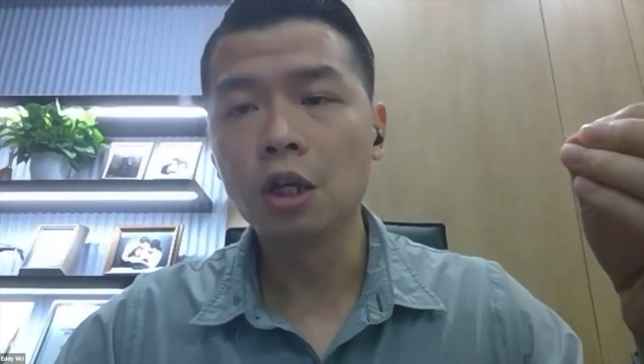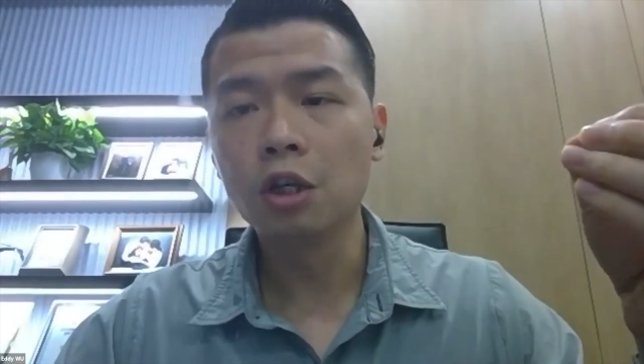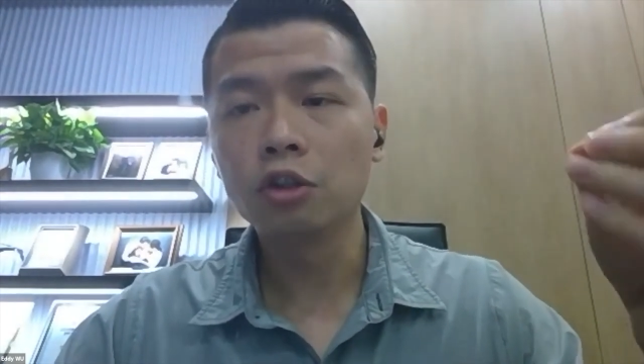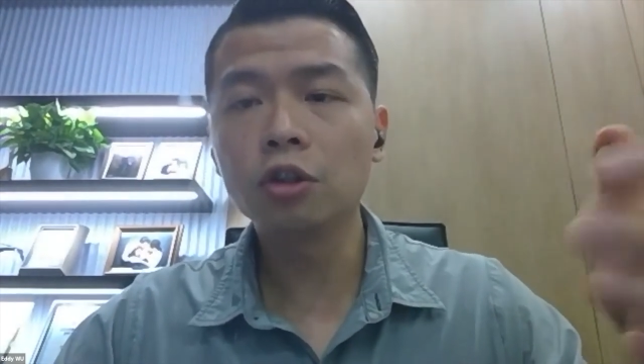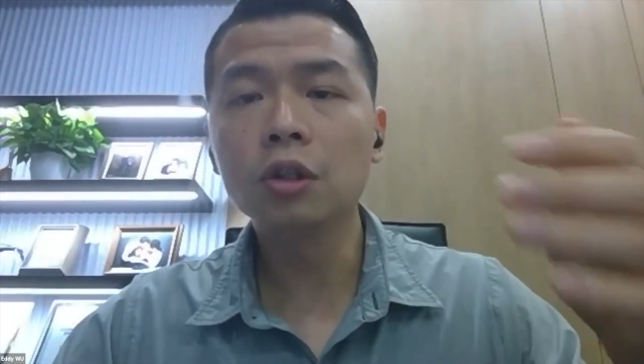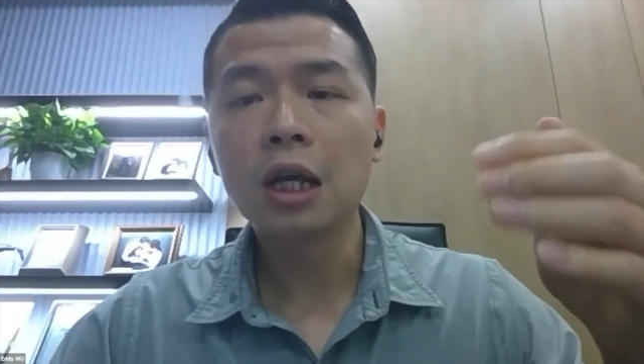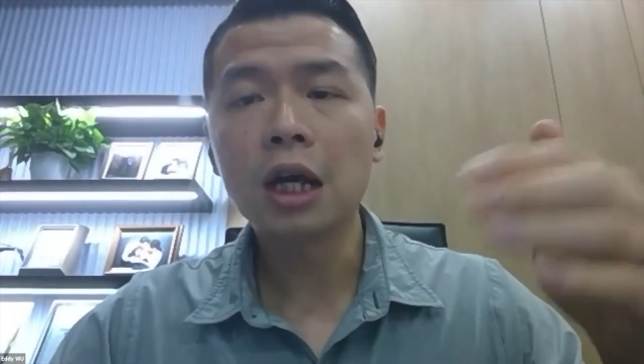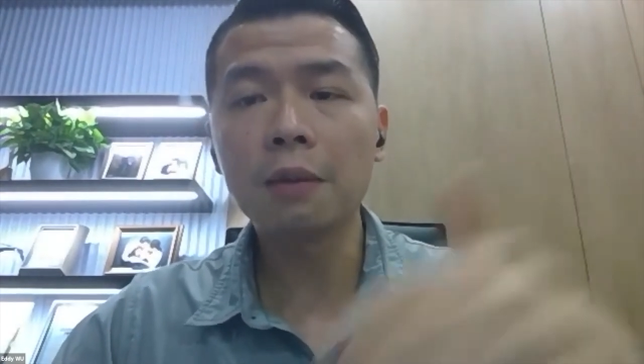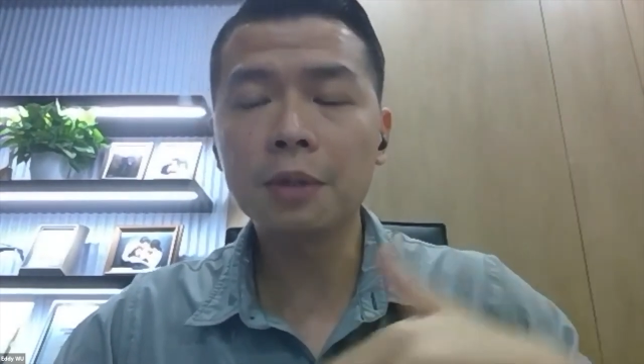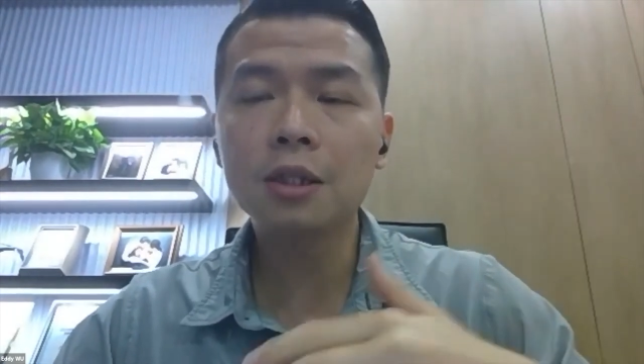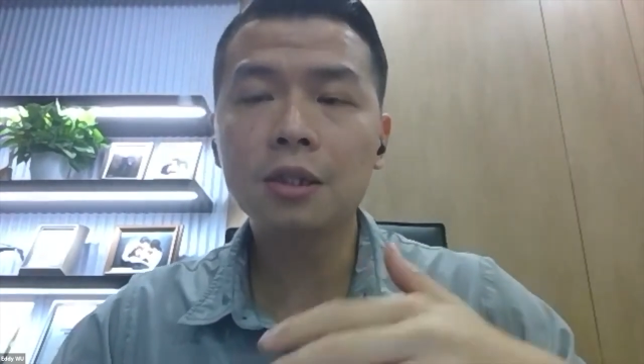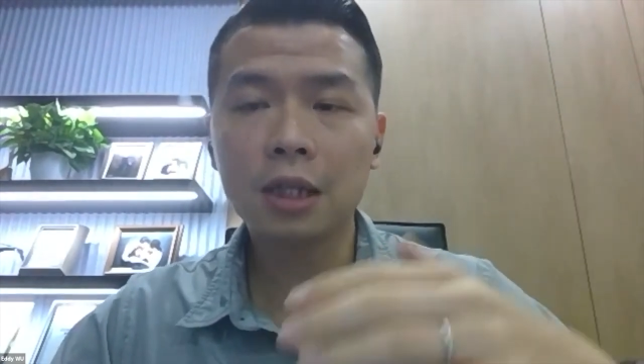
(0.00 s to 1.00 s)
So, I
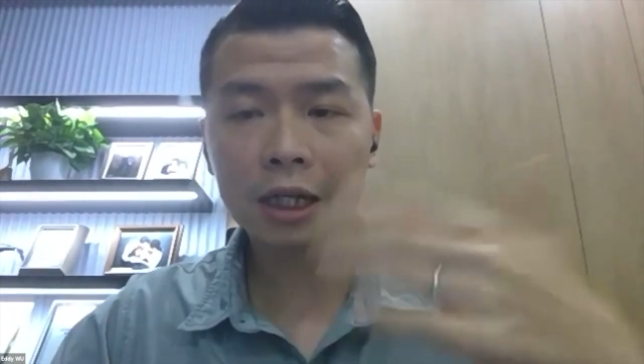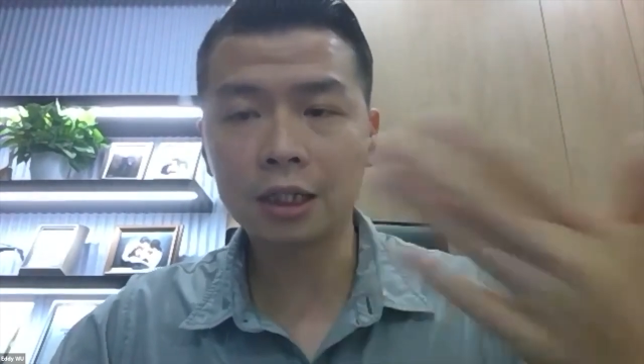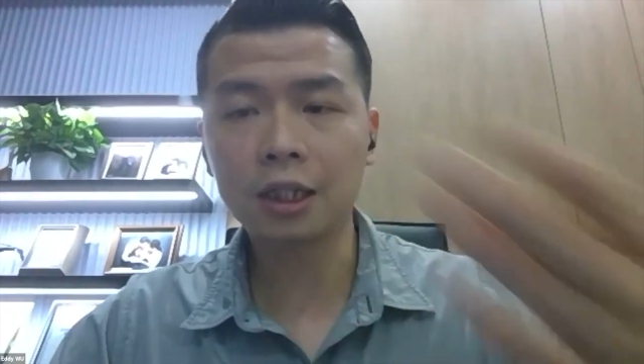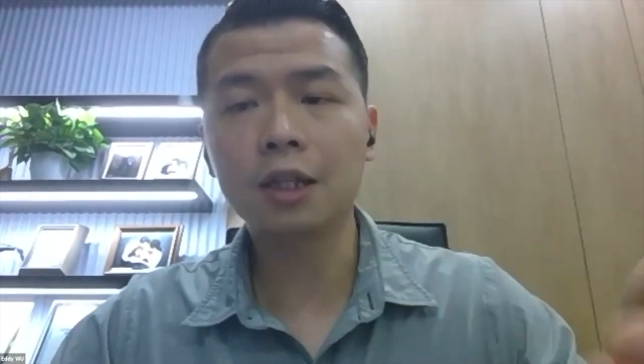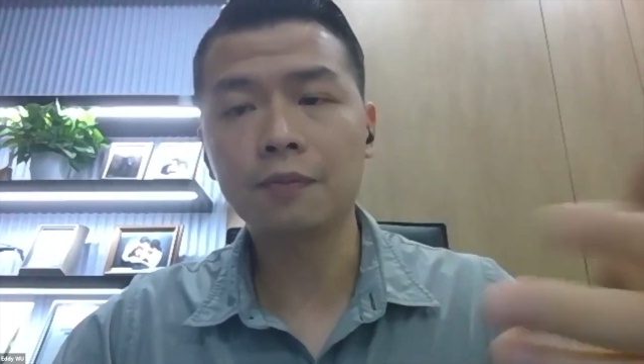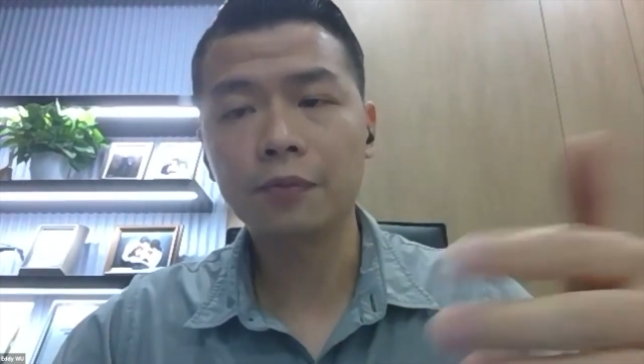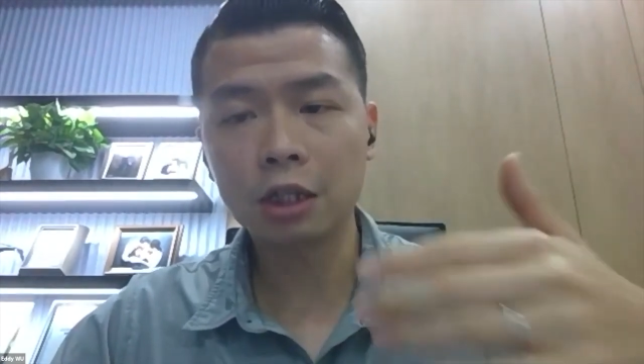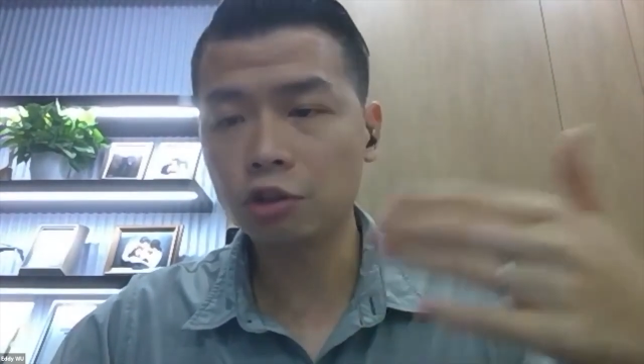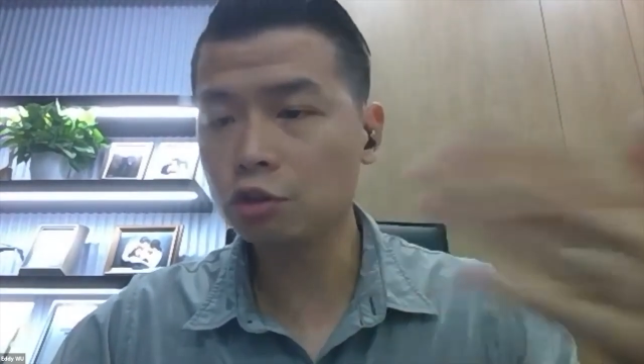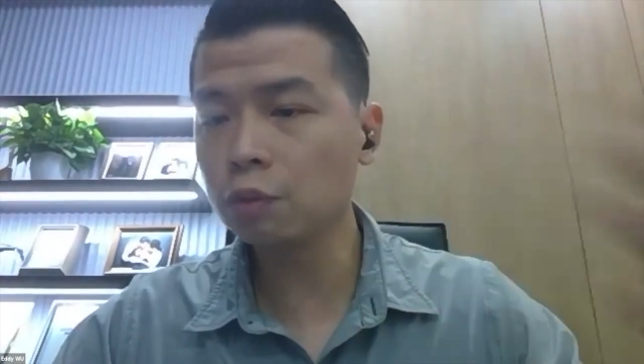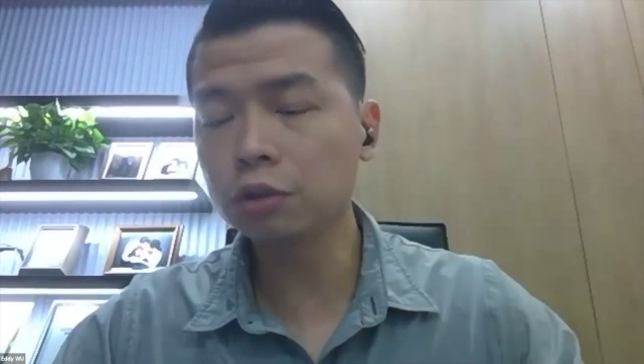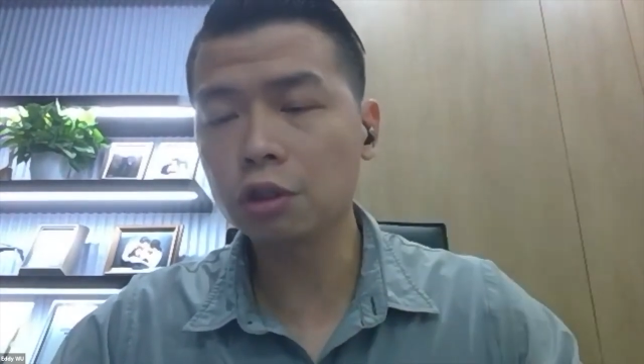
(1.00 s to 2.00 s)
mean, again, I
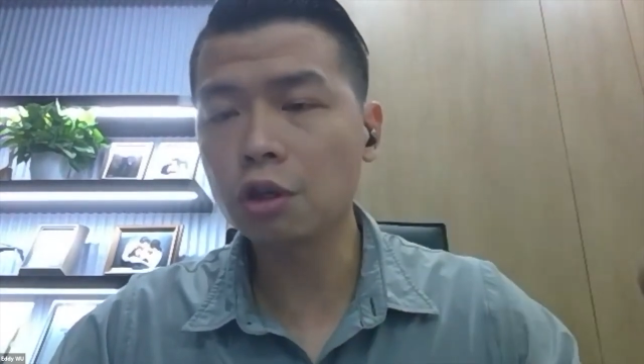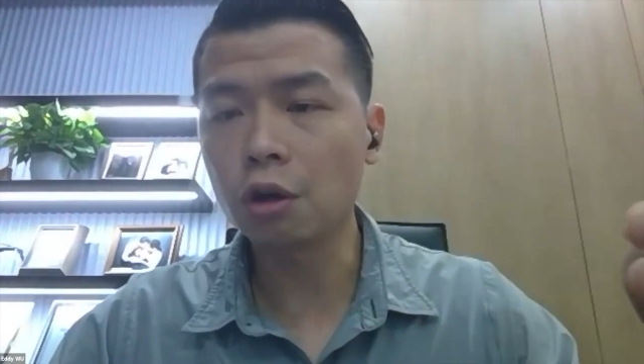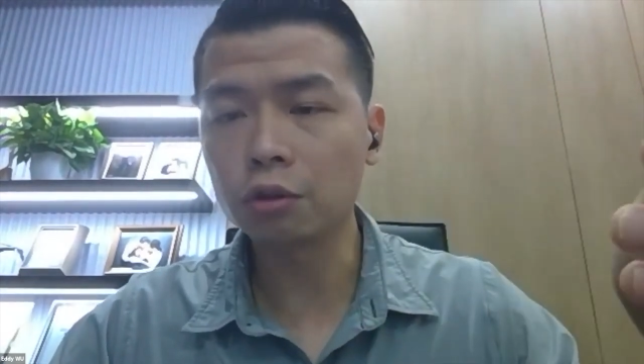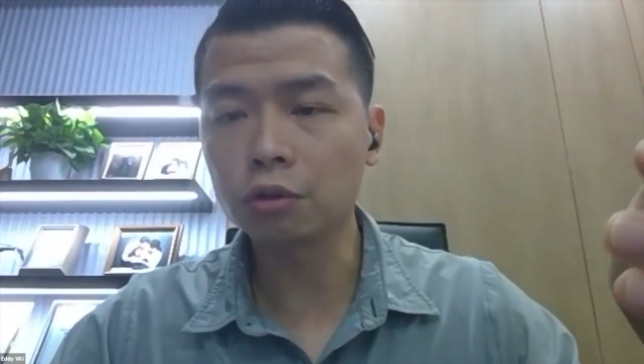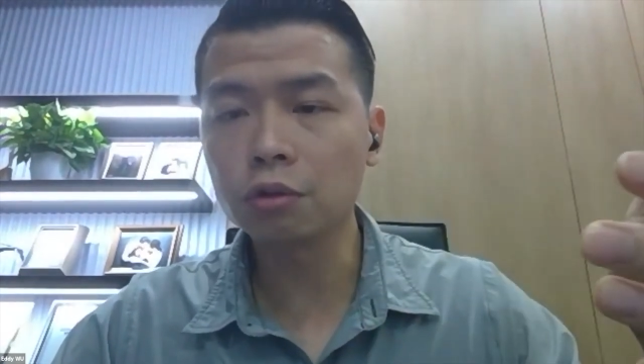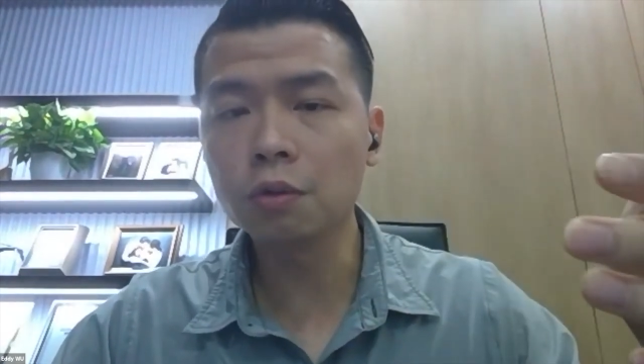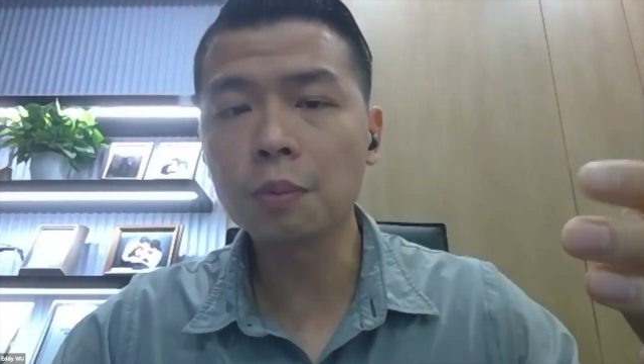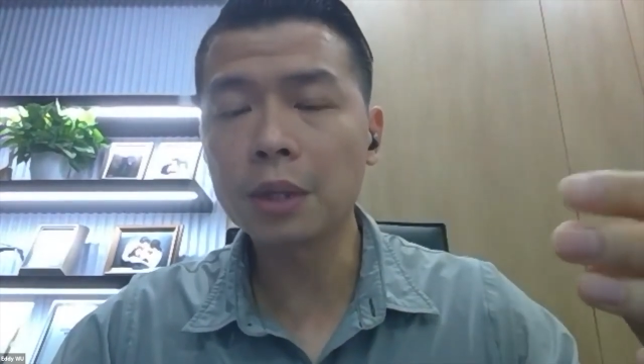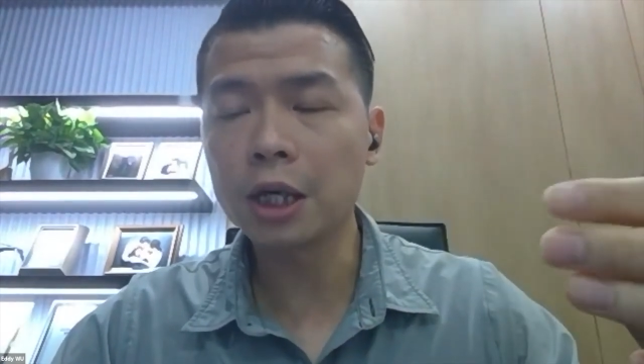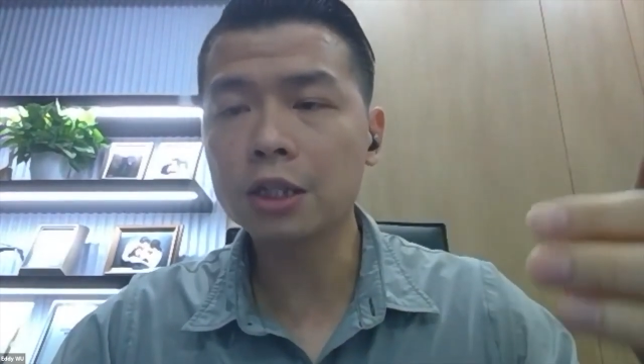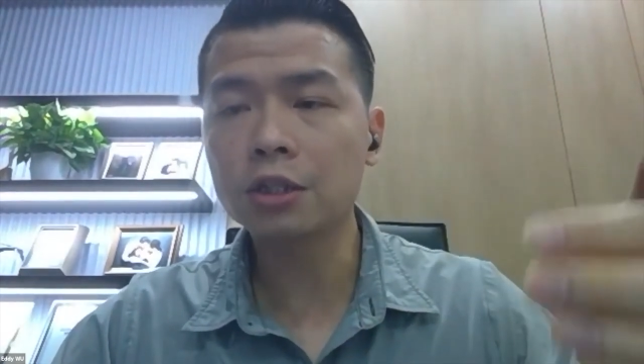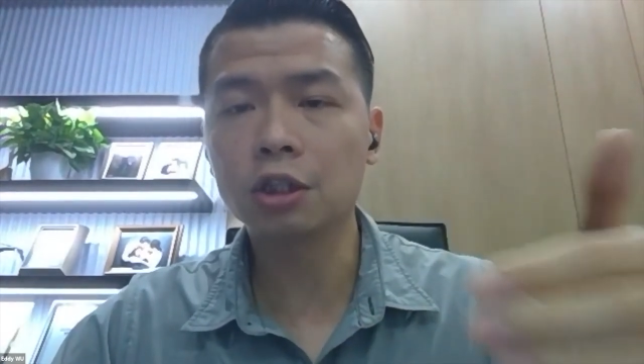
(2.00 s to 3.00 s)
just want to conclude my
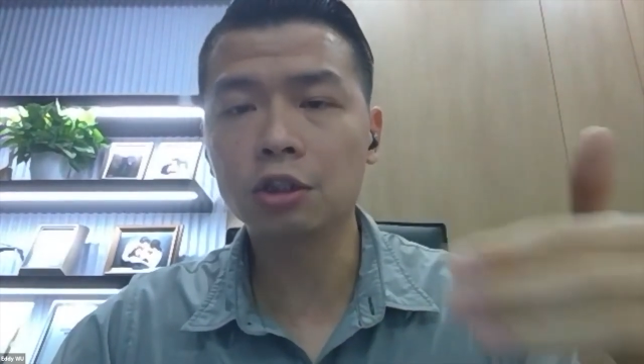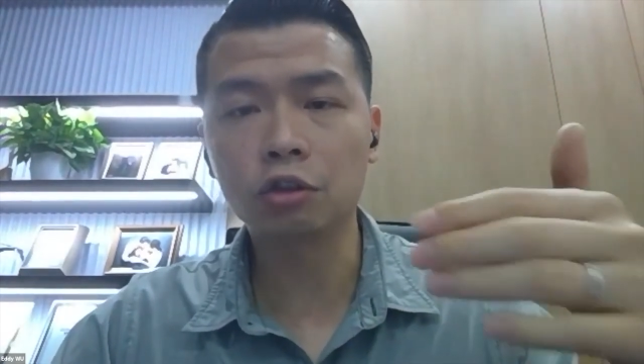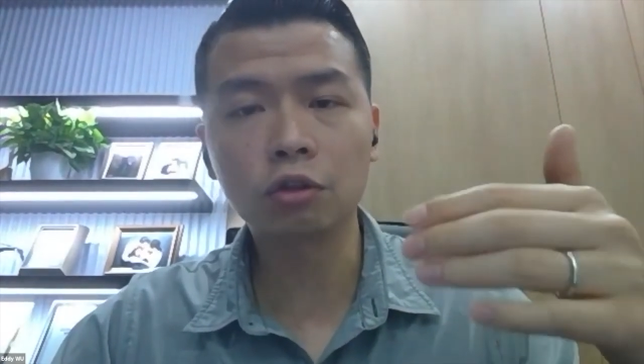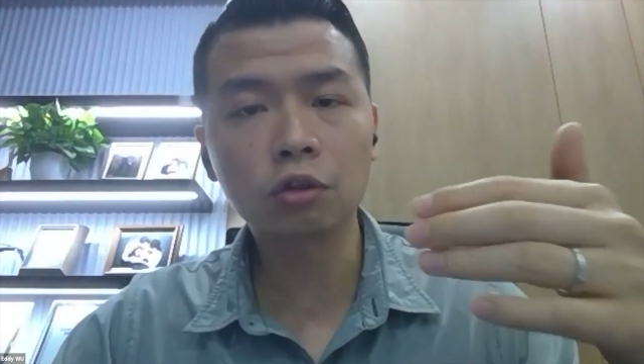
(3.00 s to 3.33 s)
answer is